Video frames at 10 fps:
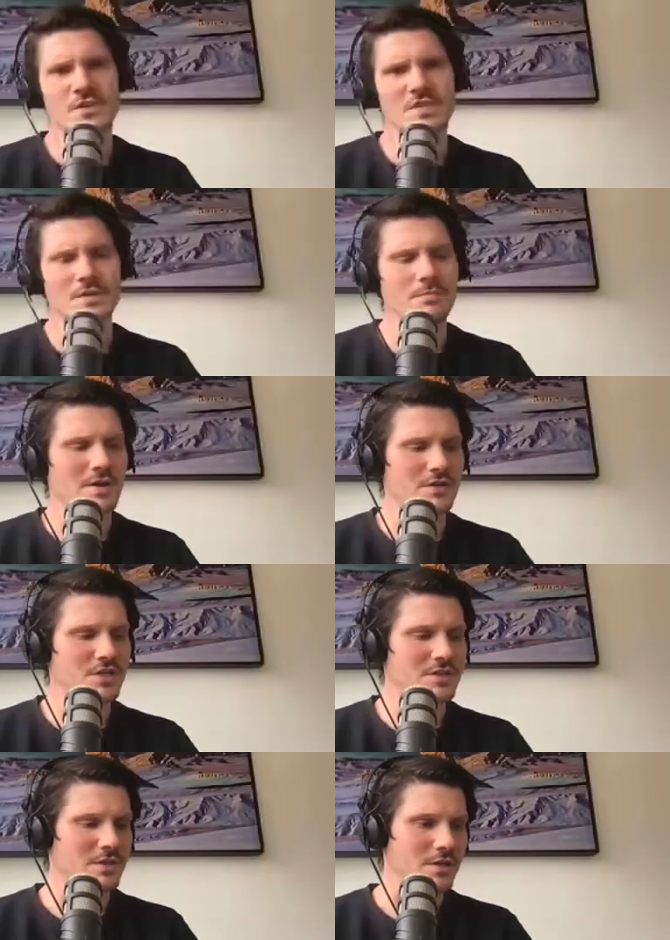Just a
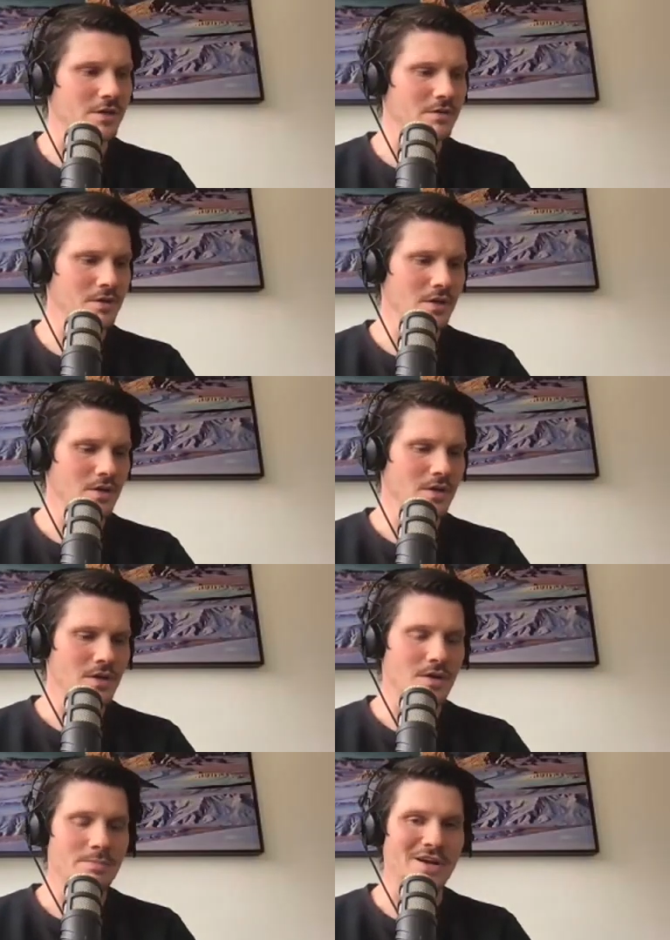
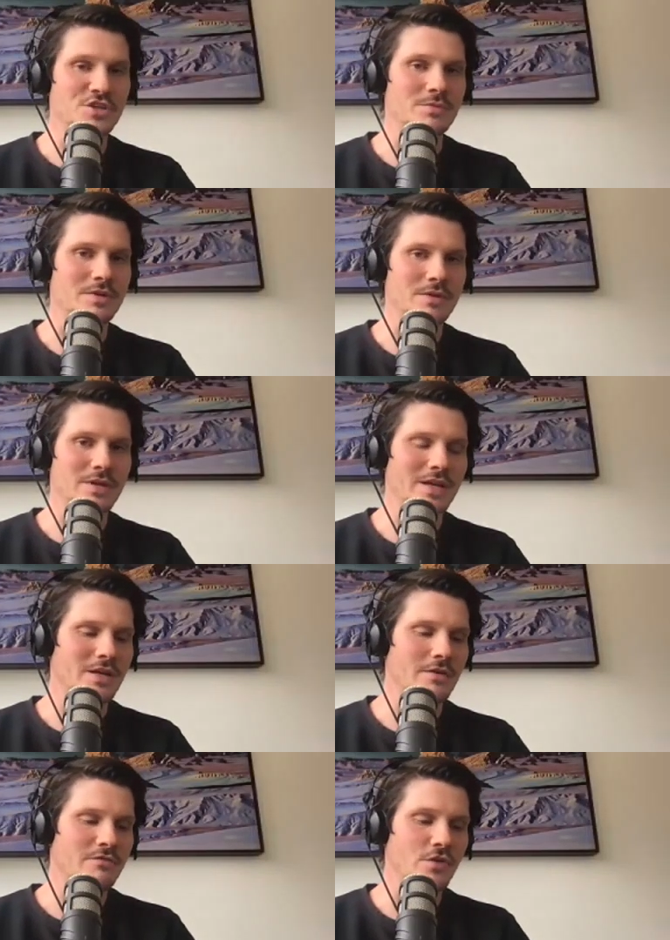punishment,
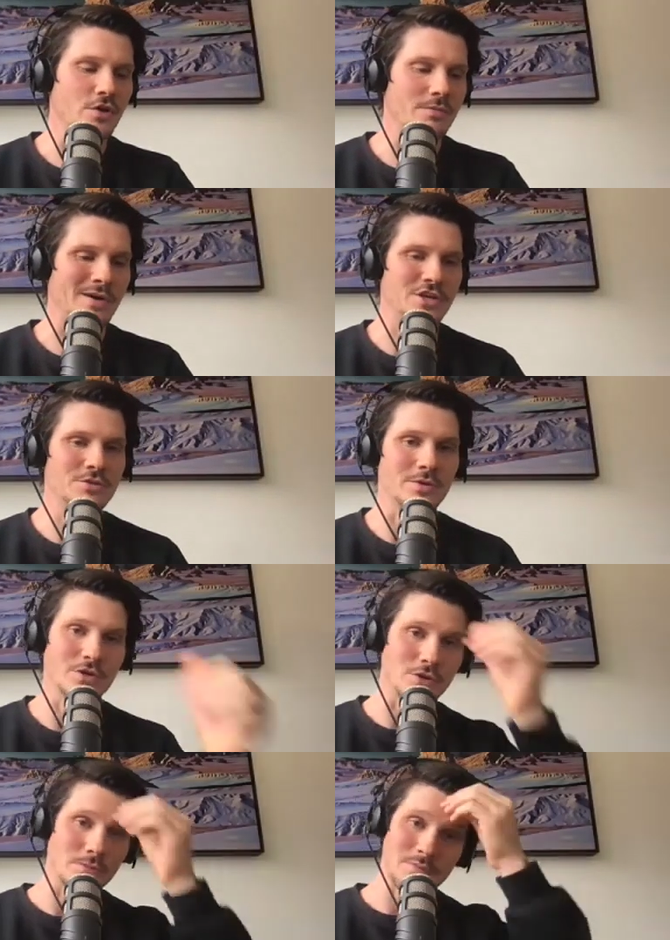a further punishment
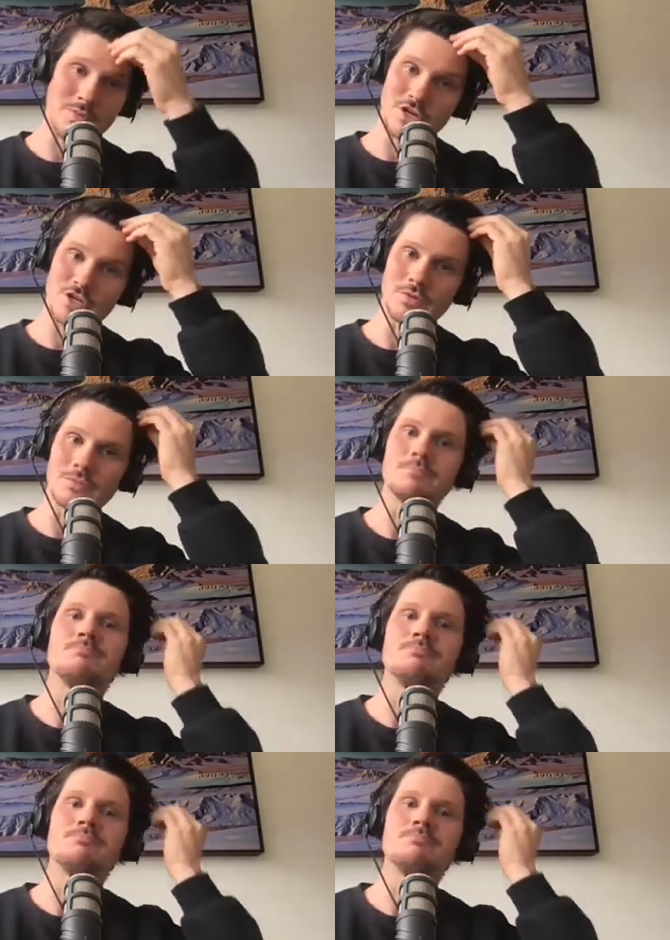on top of the punishment.